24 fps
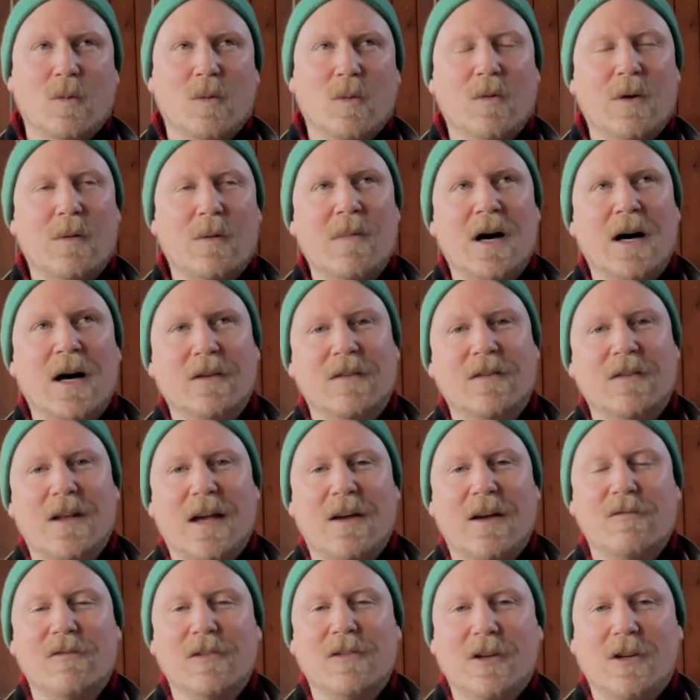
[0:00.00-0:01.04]
amongst
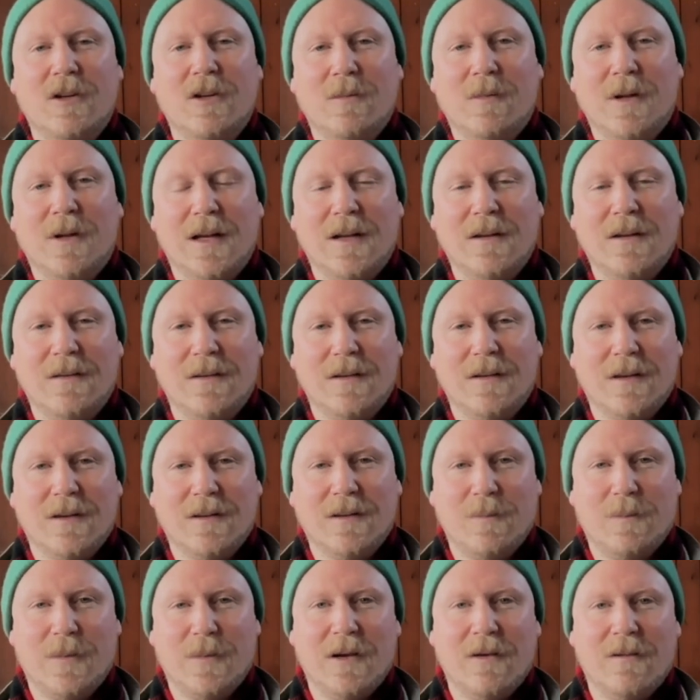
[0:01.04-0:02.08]
ever accumulating
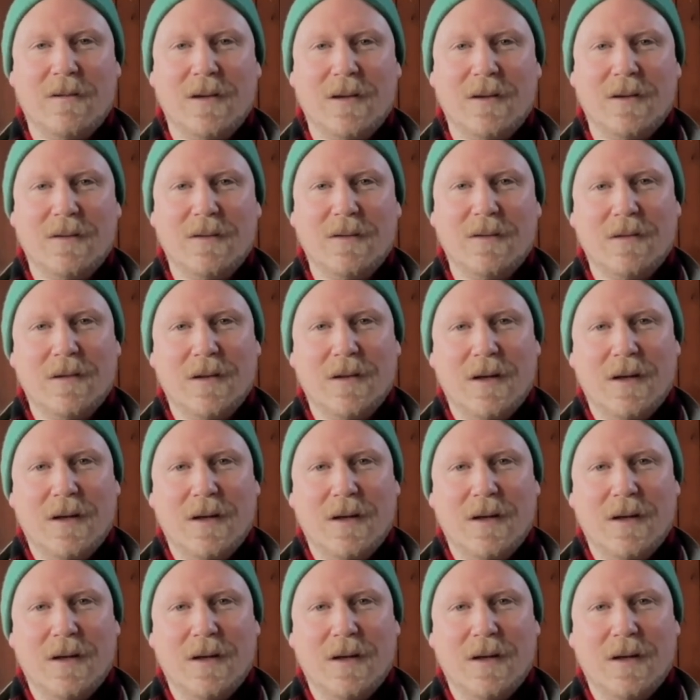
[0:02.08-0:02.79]
experience.